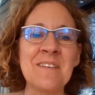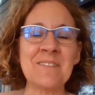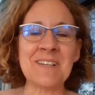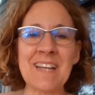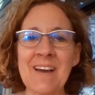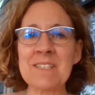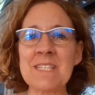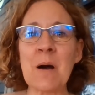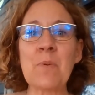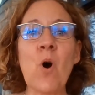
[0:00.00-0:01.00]
when I was
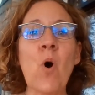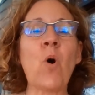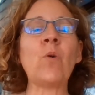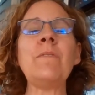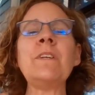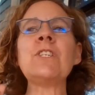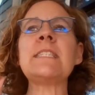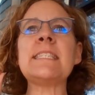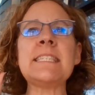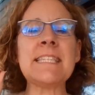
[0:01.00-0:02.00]
up, or even
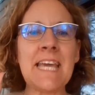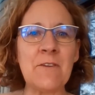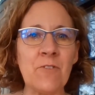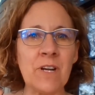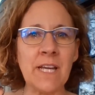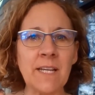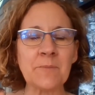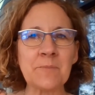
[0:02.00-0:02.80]
just savoring.